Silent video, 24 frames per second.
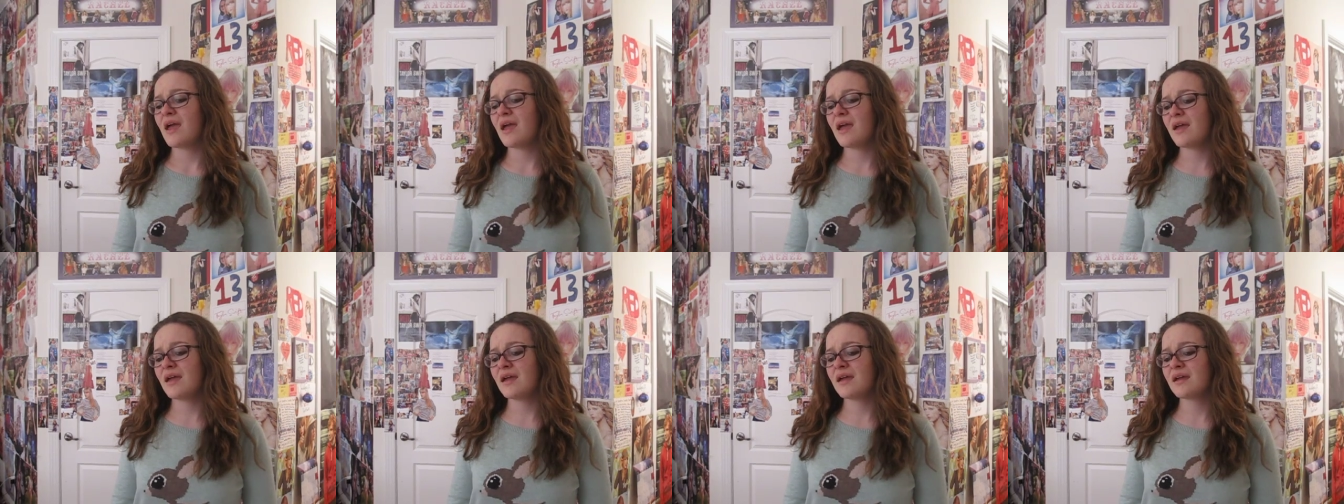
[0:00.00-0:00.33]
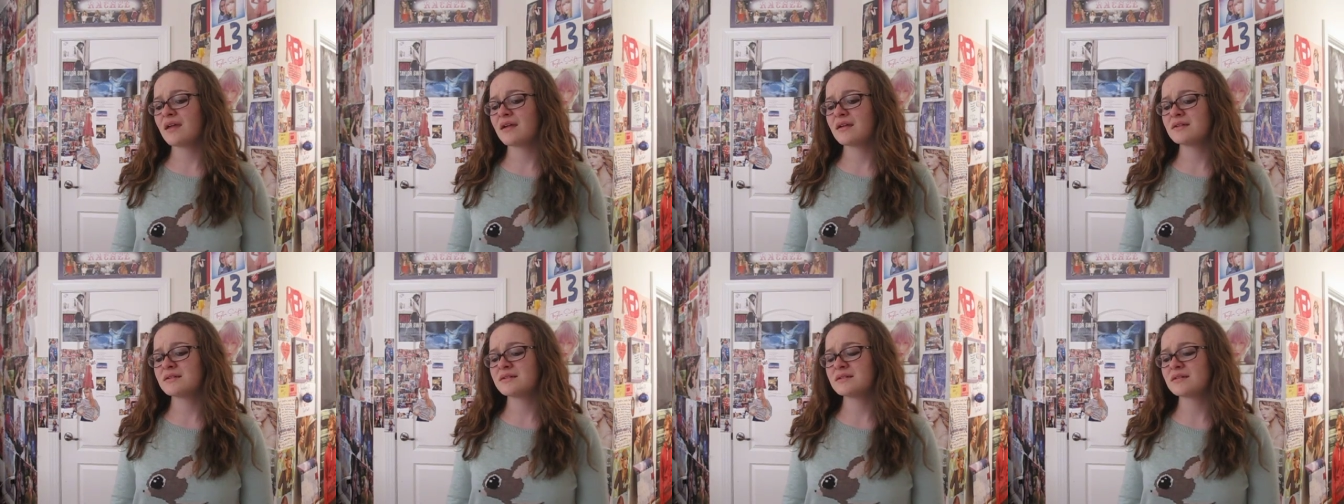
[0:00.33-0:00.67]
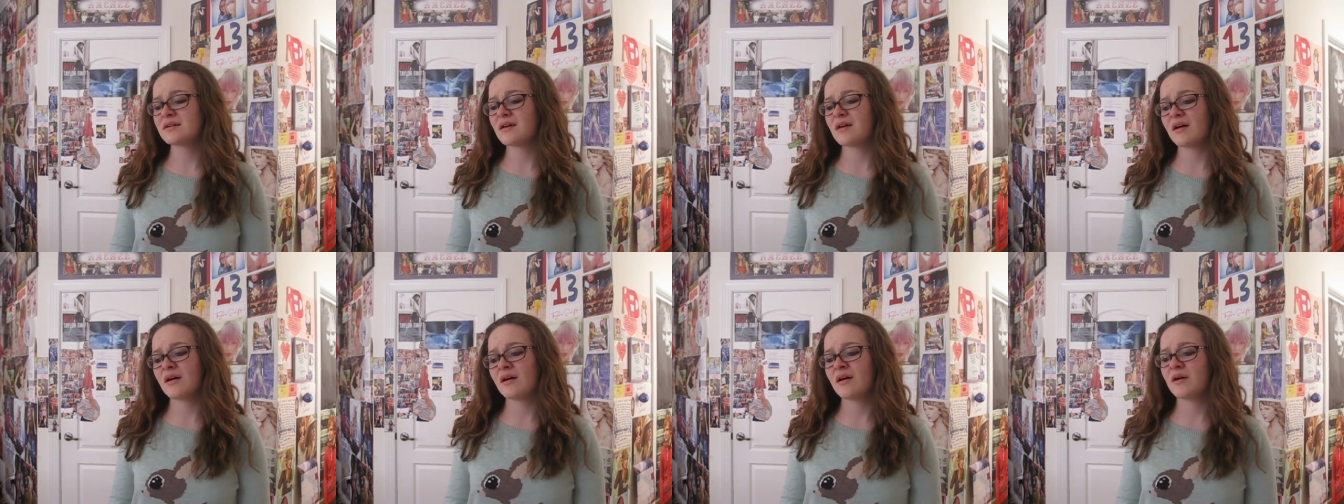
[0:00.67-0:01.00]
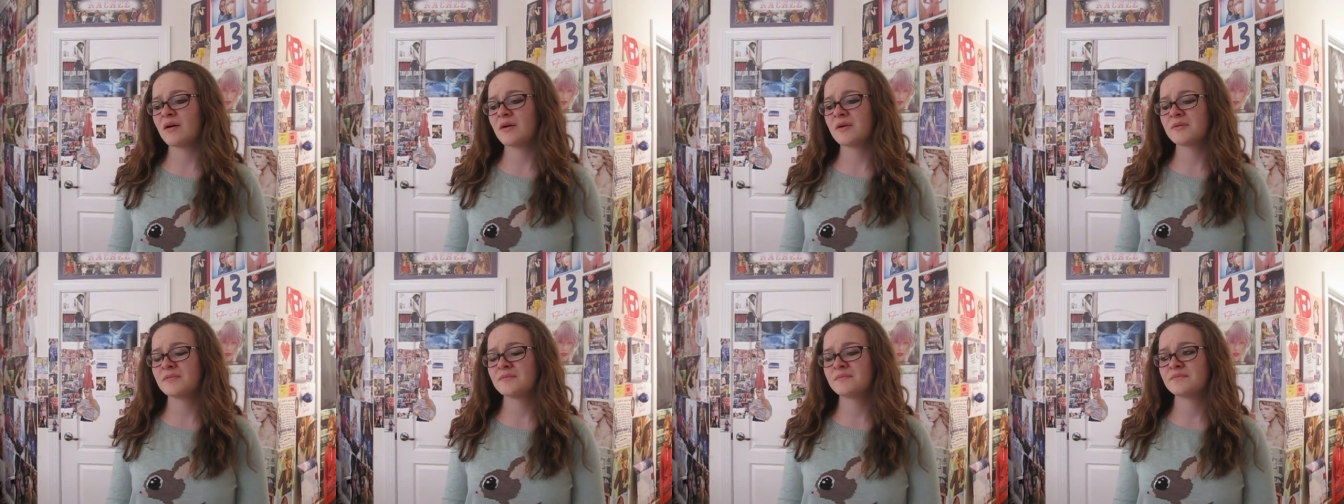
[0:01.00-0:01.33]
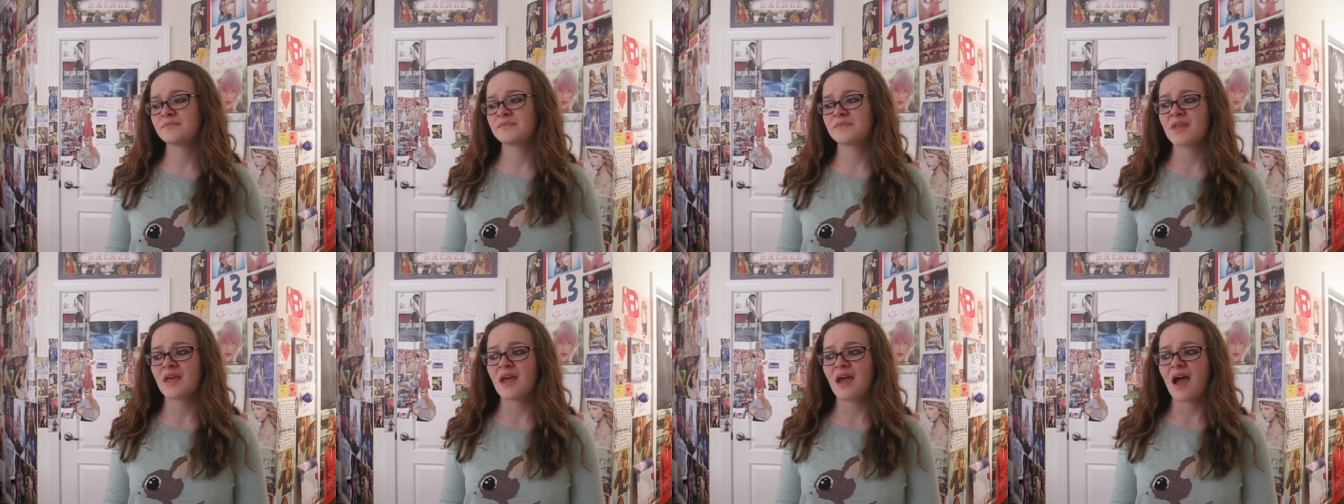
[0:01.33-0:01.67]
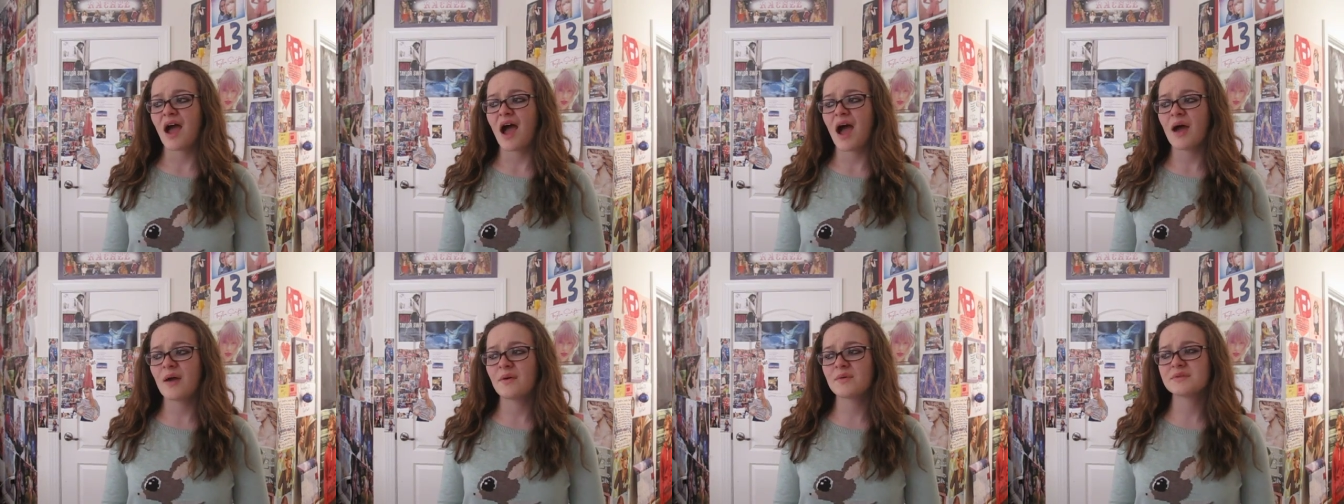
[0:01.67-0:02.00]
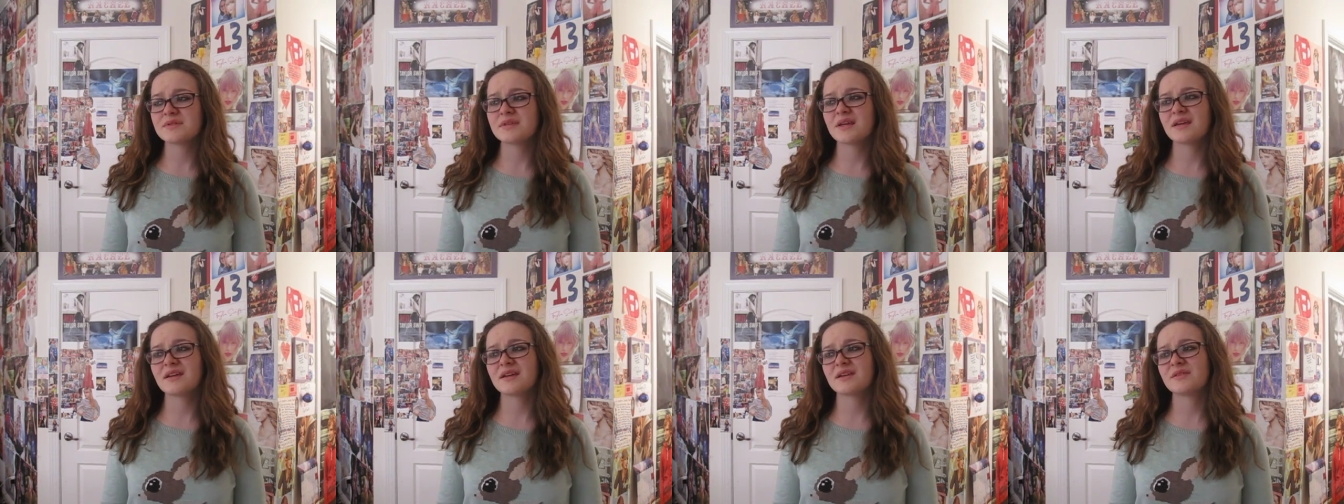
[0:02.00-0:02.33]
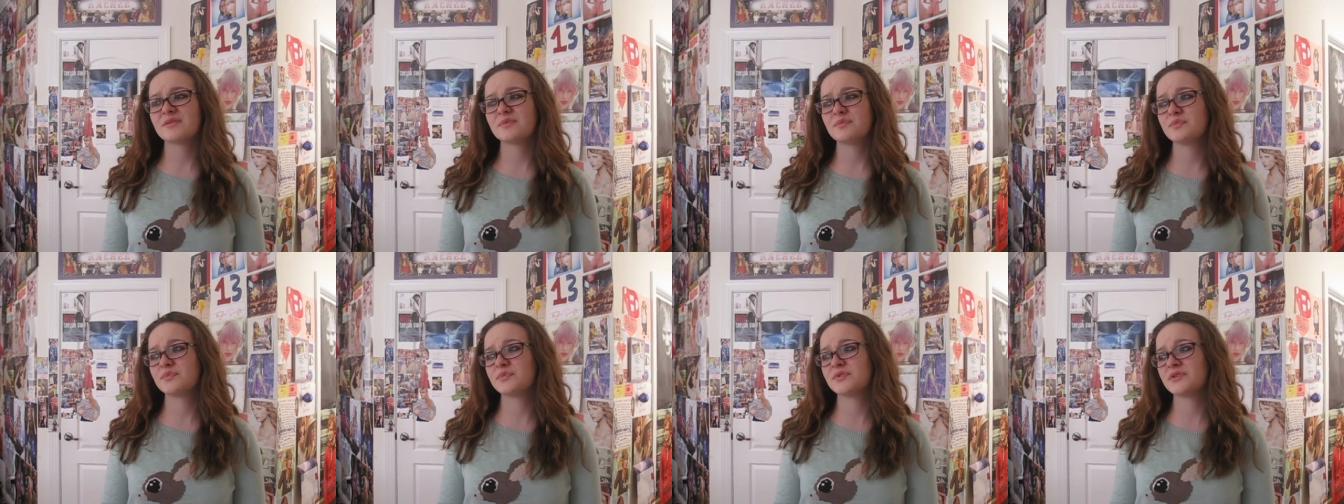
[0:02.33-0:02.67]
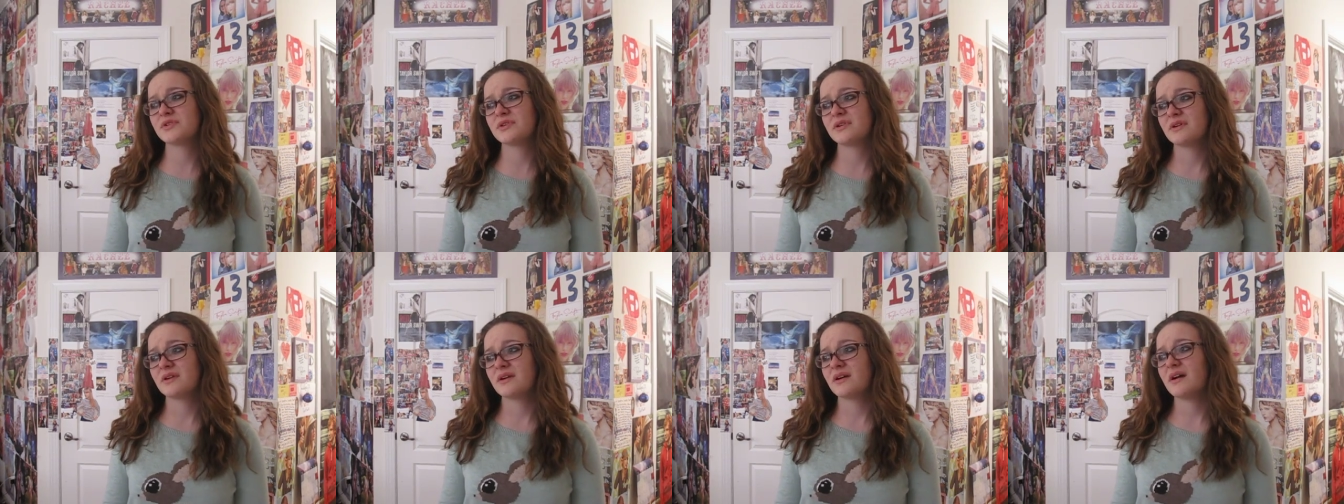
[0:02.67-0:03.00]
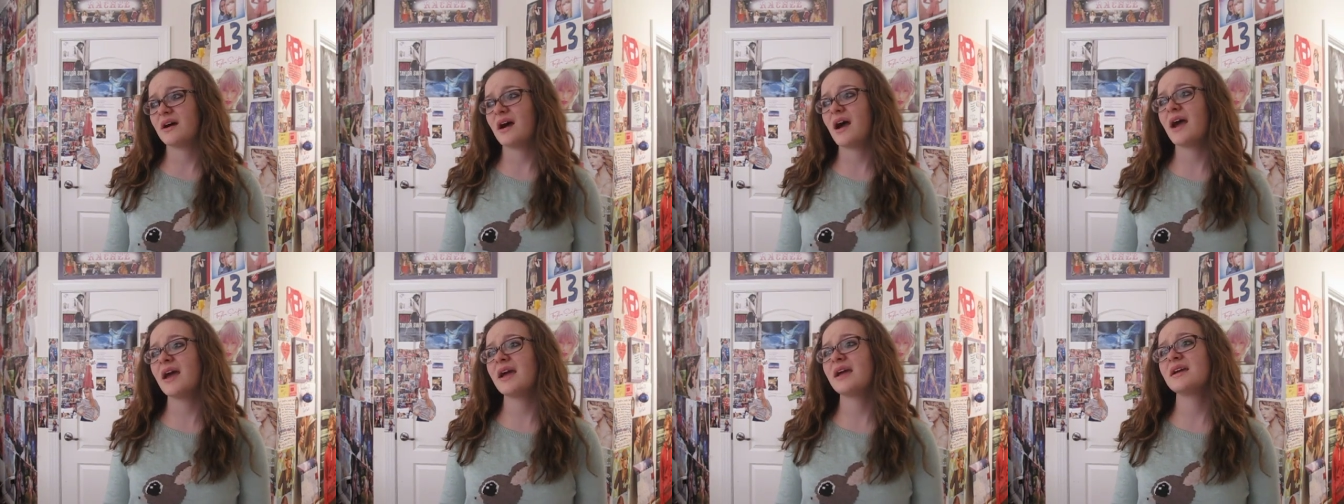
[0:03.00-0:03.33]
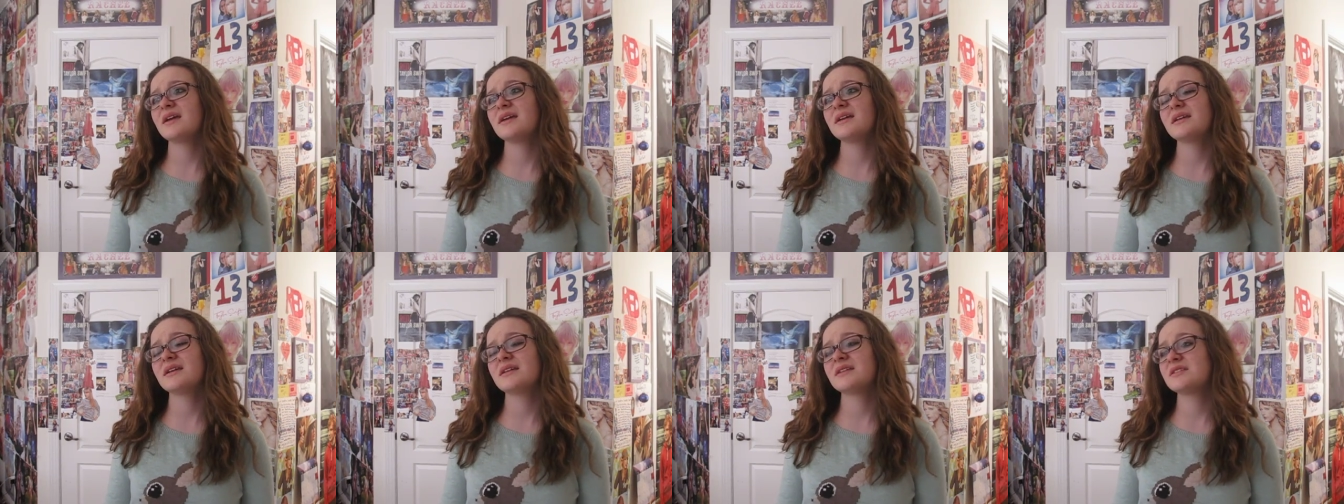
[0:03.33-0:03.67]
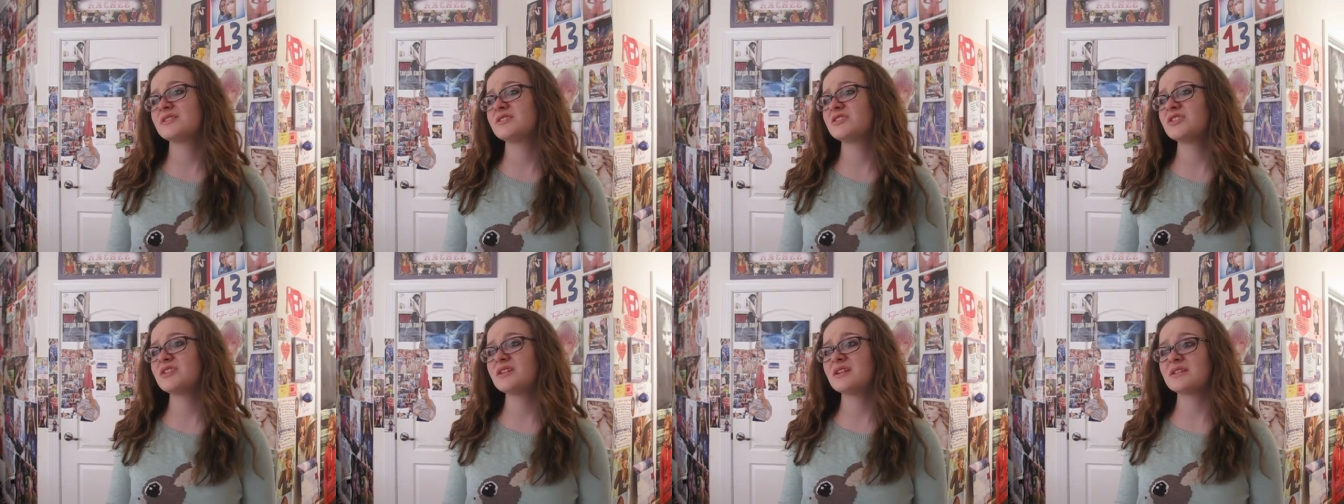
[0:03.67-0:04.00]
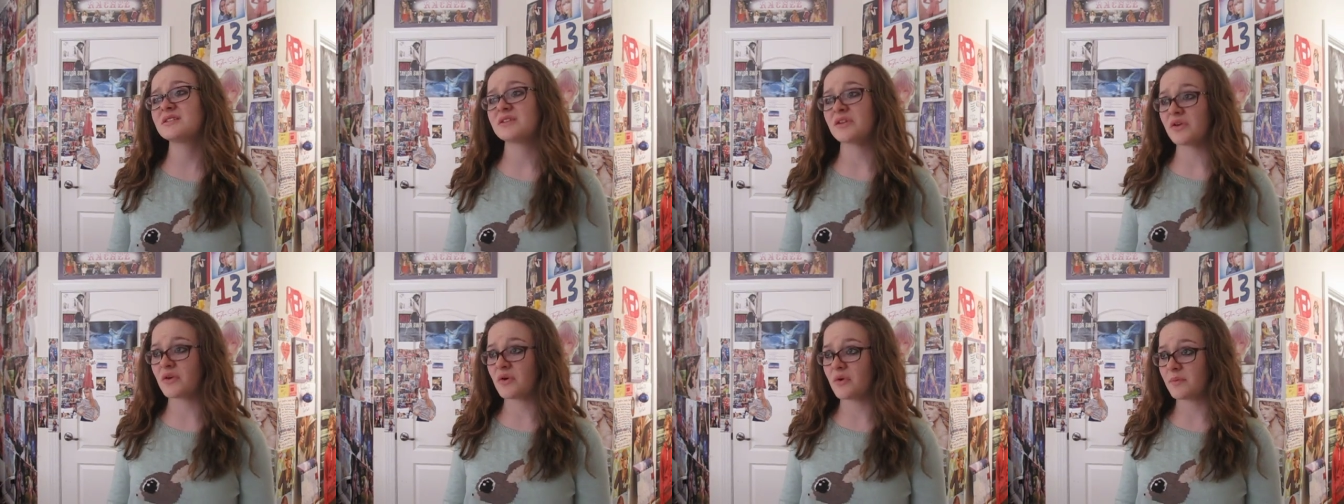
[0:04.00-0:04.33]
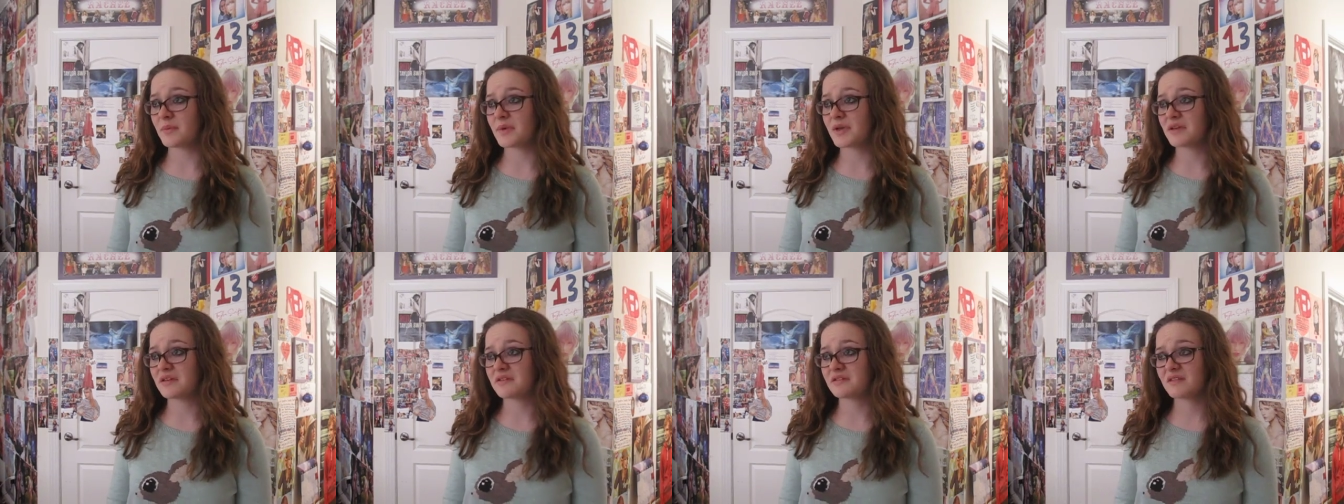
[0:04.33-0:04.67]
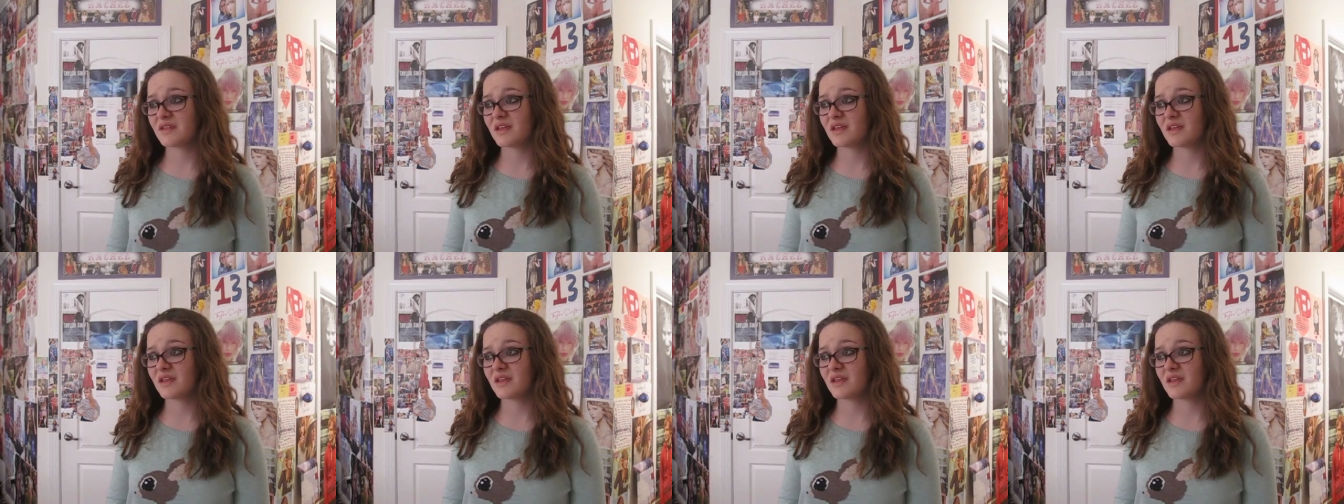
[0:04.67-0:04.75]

And um, I was like, I she doesn't know me.